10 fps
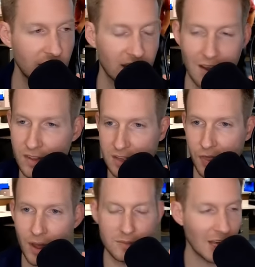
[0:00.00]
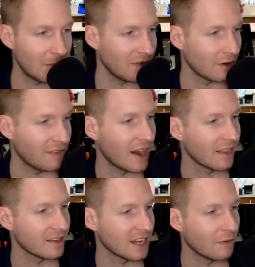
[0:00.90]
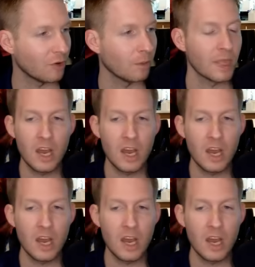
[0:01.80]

Give this a thumbs up if you're finding this helpful.